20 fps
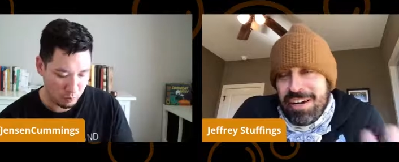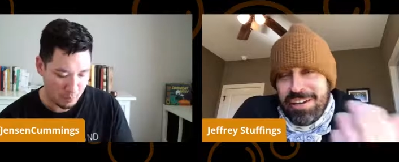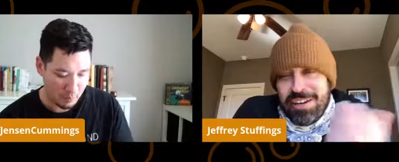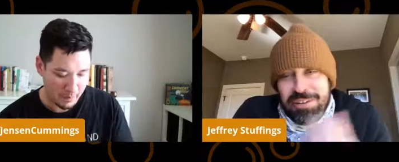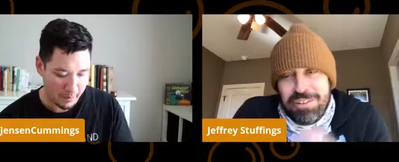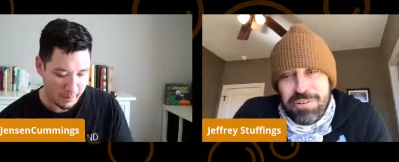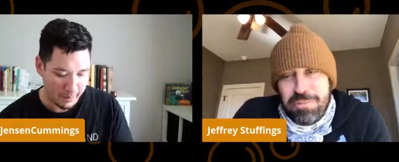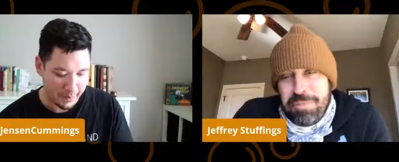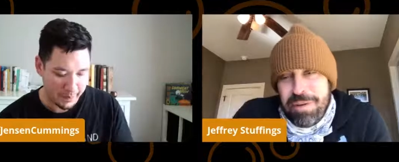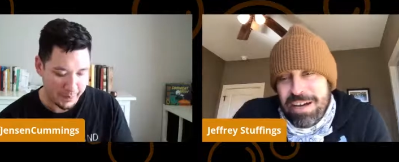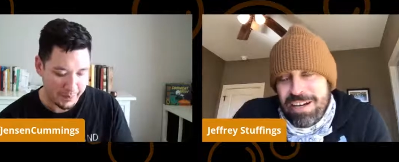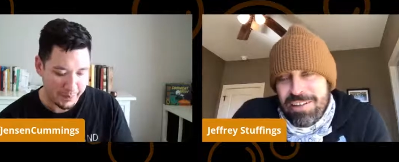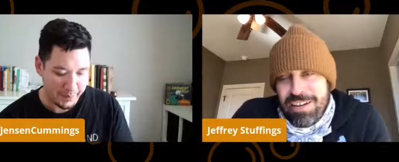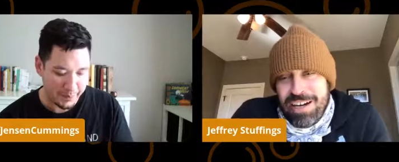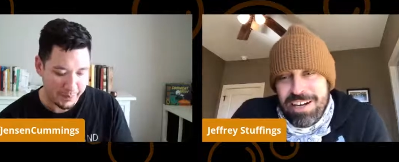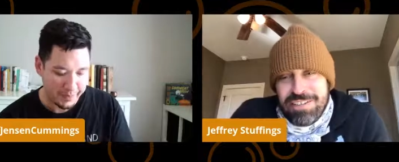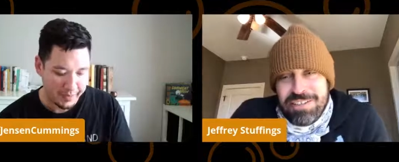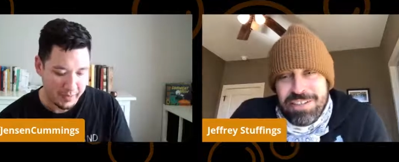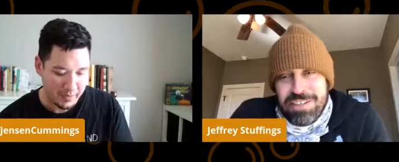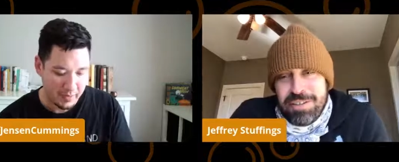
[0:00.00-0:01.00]
Speaker 1: kind of loop back
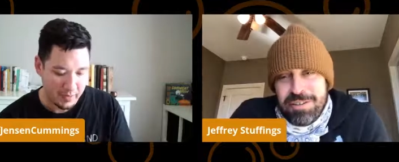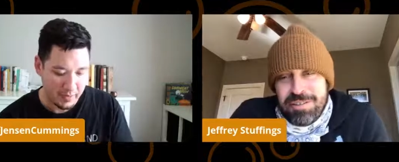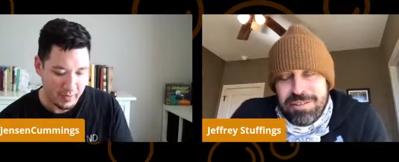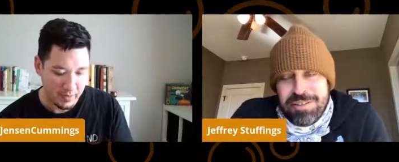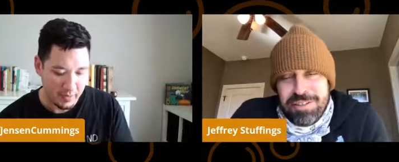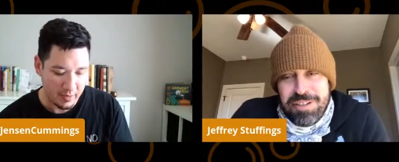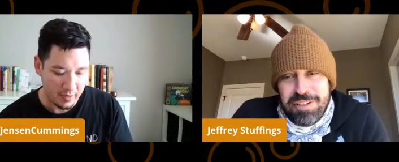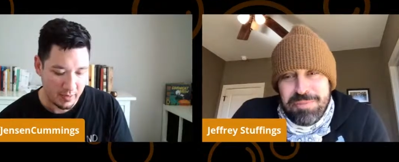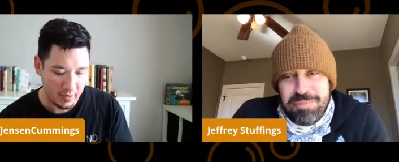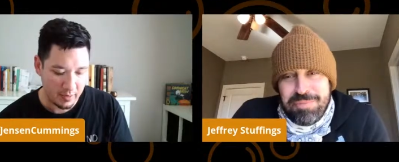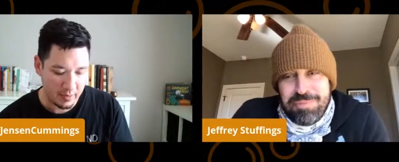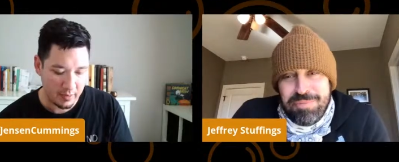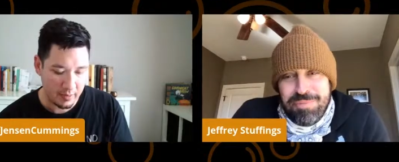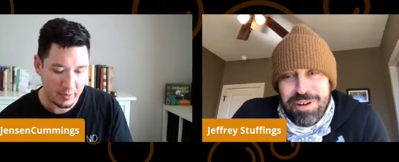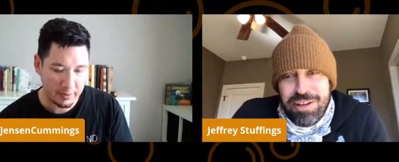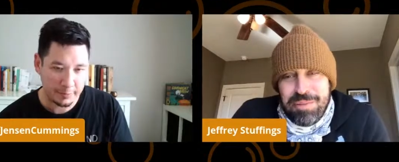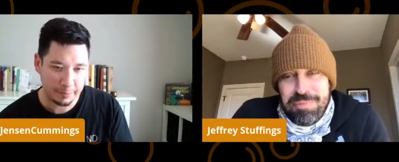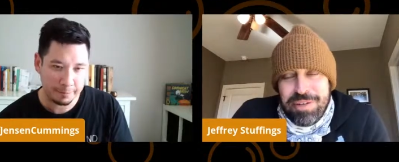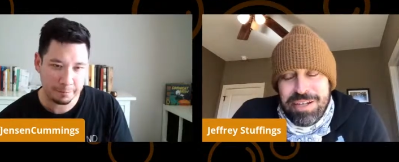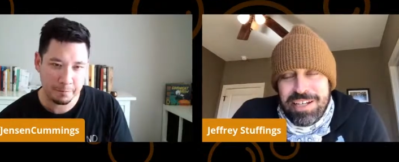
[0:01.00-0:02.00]
around to the you know,
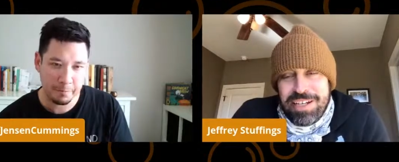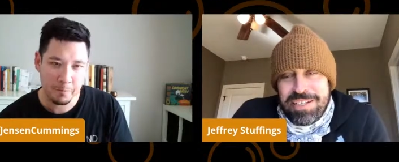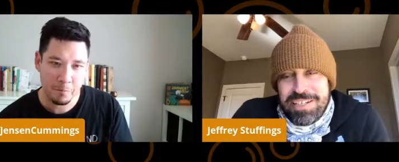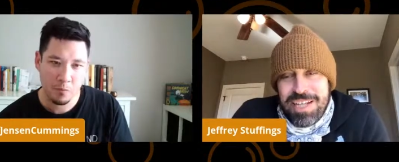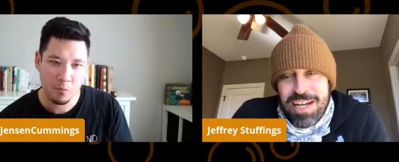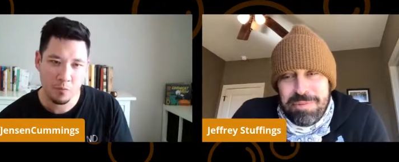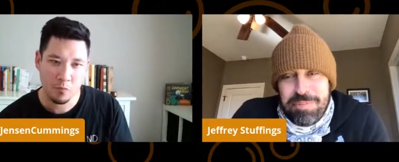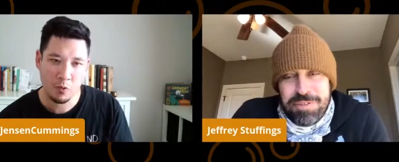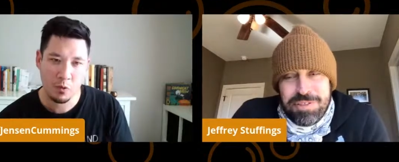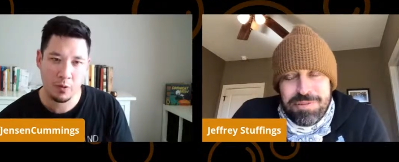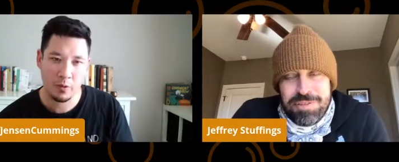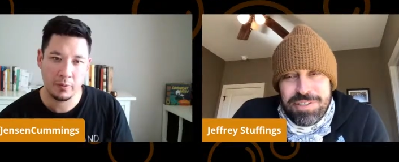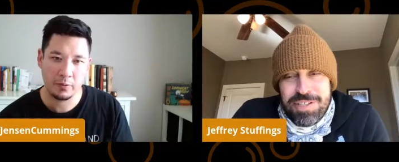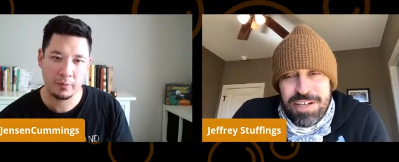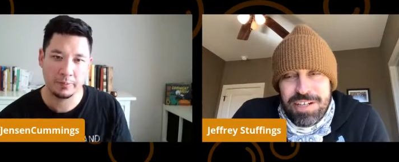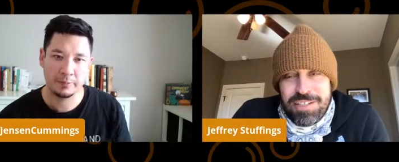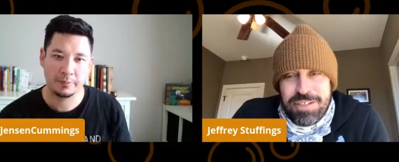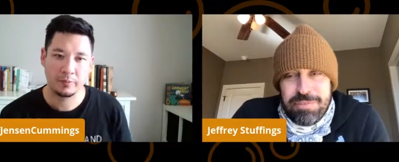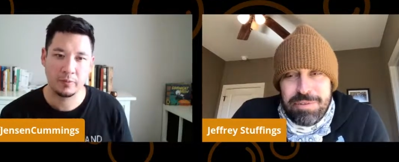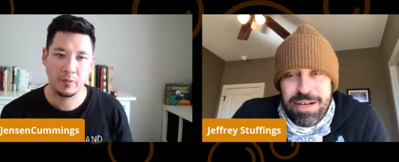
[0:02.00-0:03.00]
one of the beginning topics we
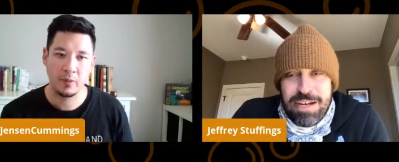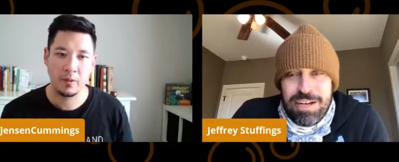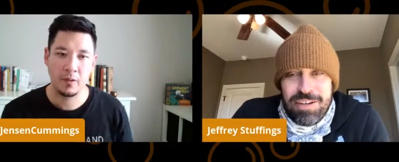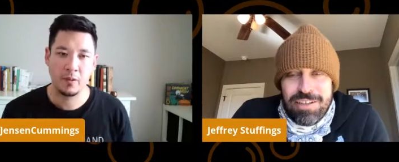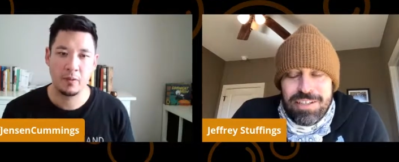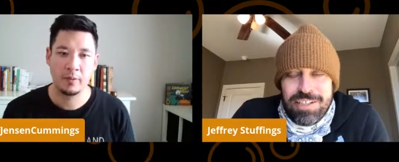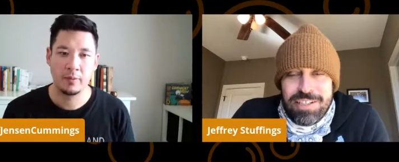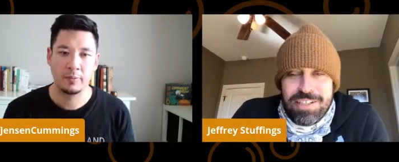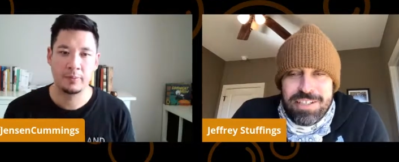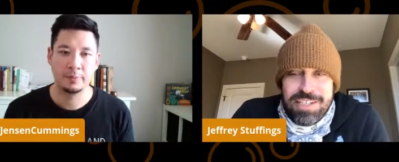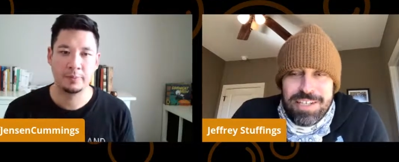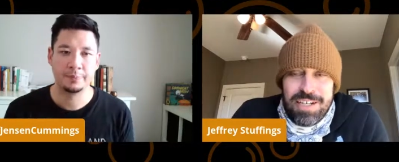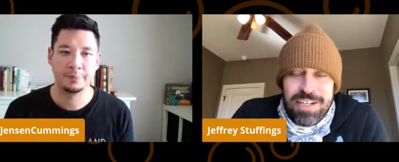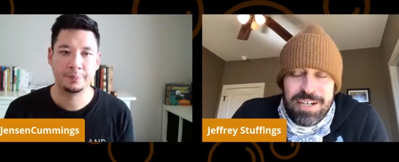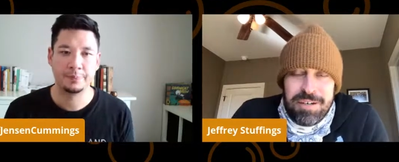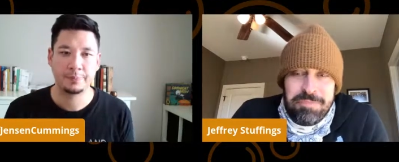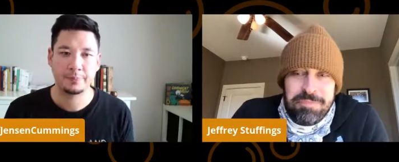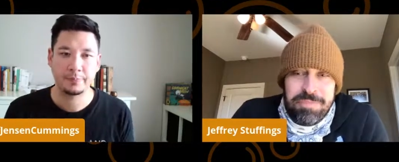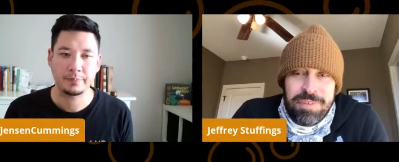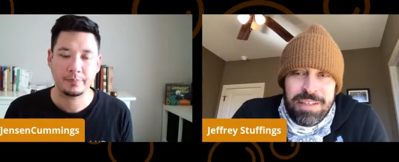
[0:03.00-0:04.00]
talked about is,
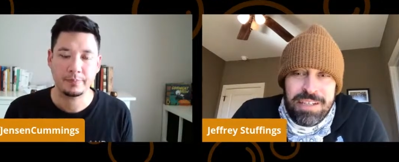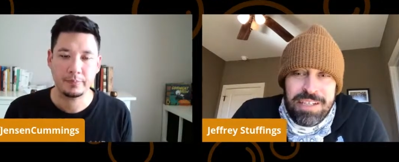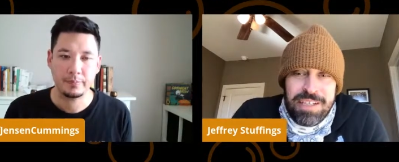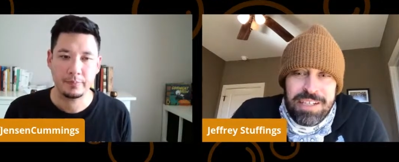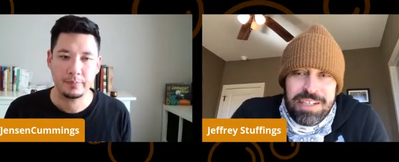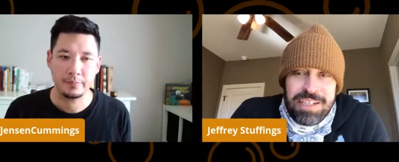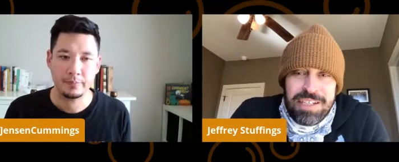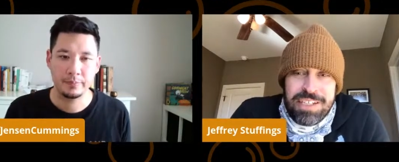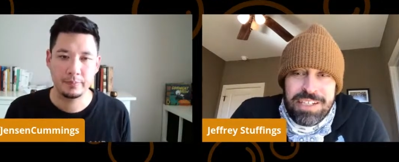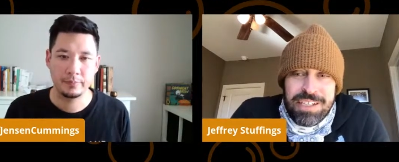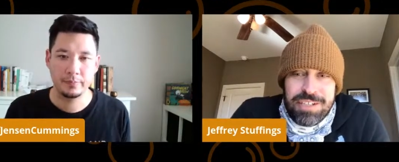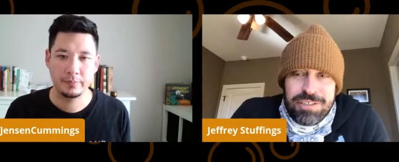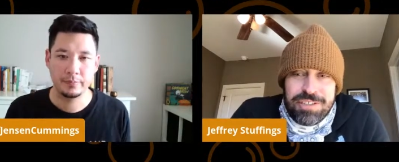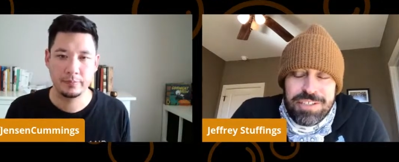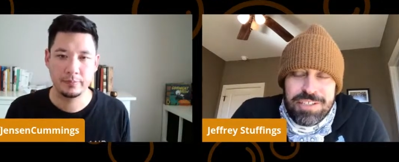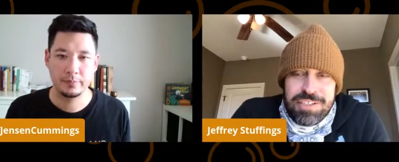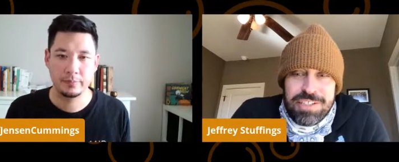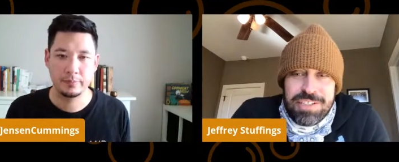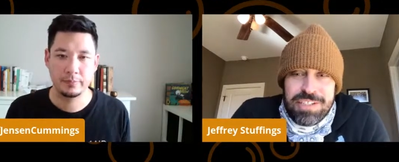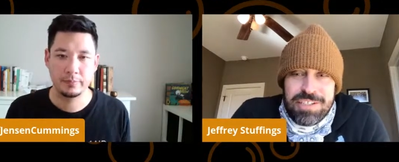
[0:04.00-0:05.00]
um, you know,
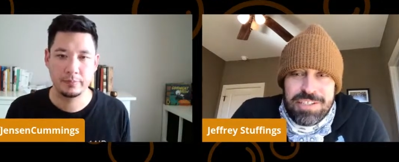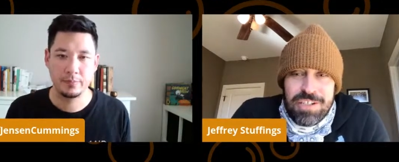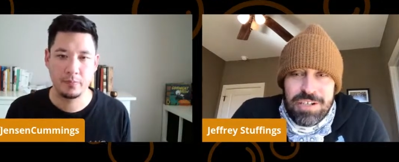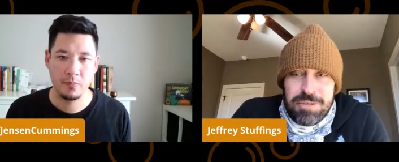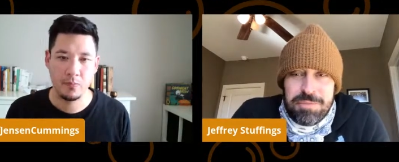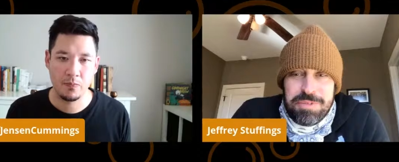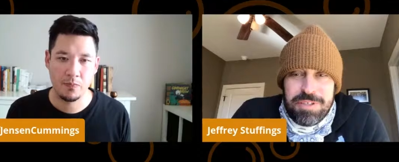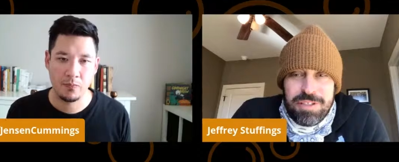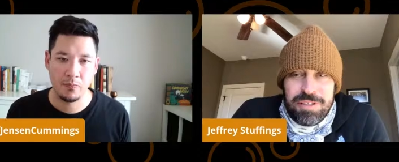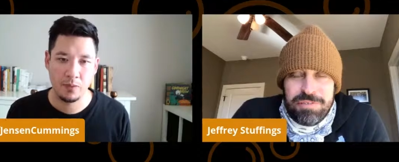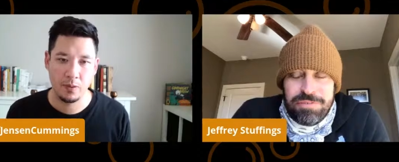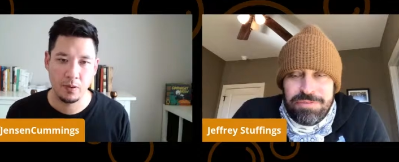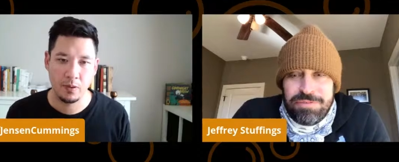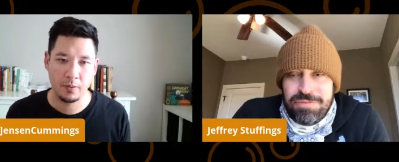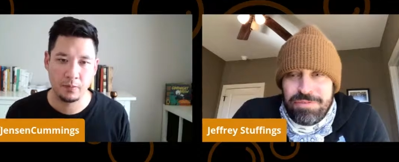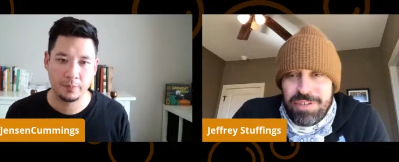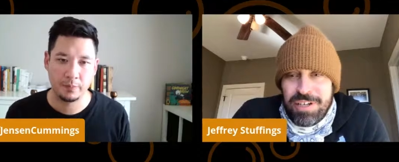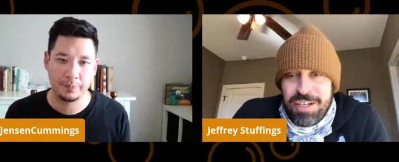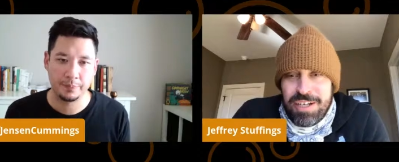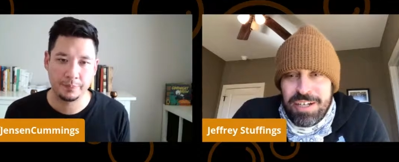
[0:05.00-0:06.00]
just in terms
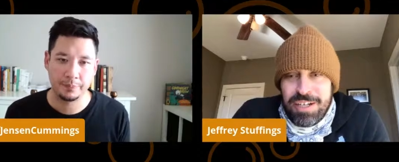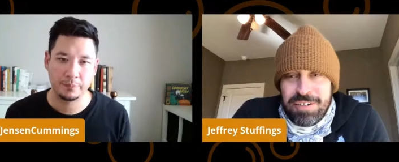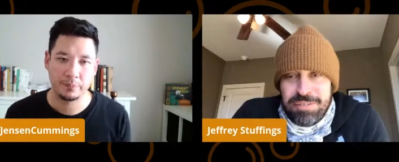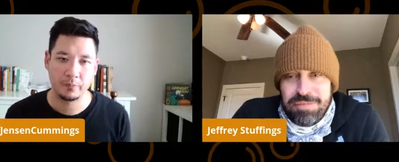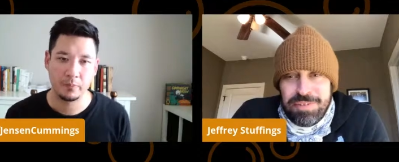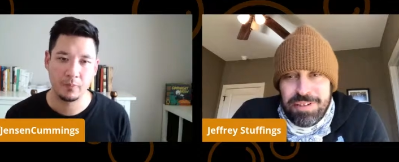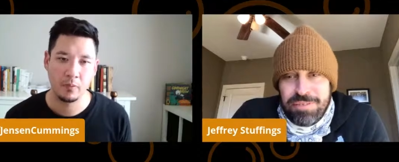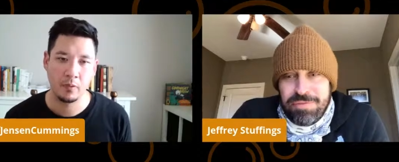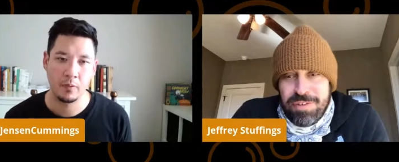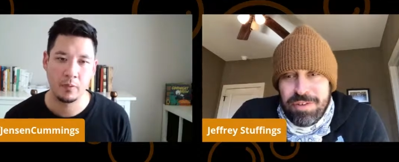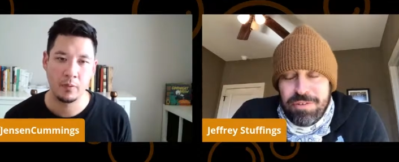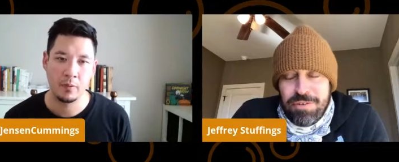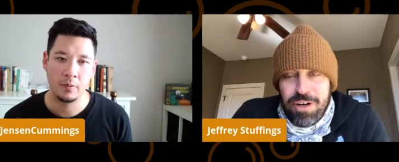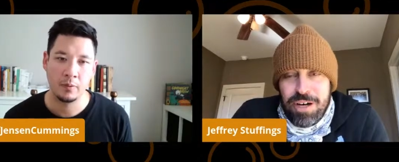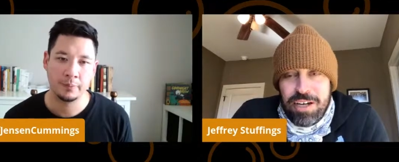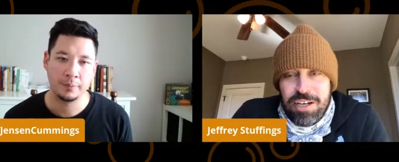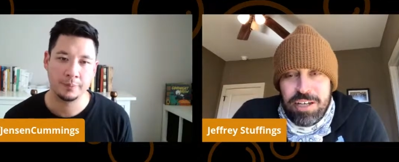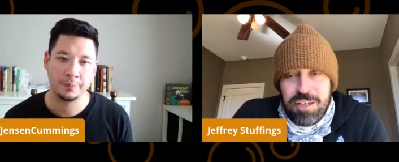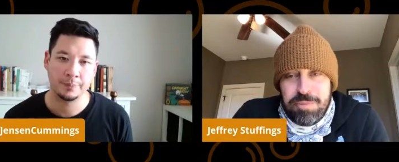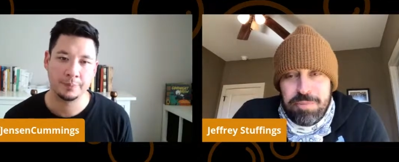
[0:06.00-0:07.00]
of, uh, of, of
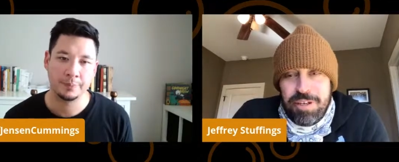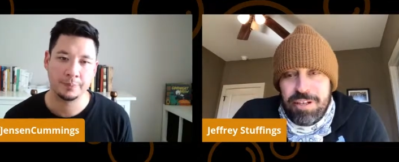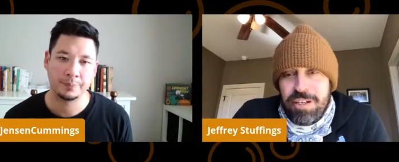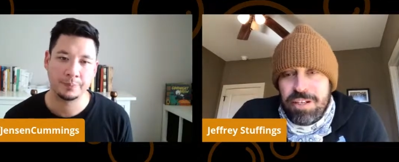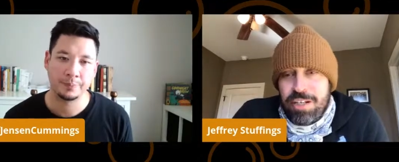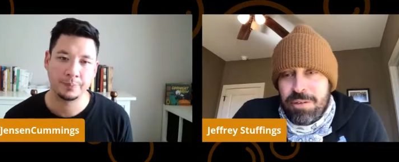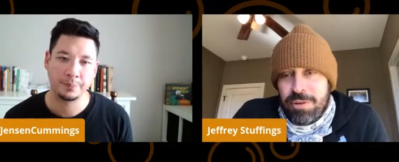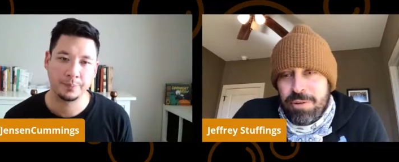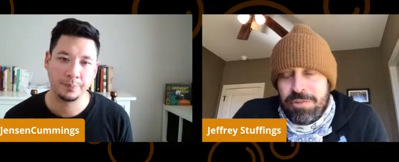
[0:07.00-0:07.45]
creating community.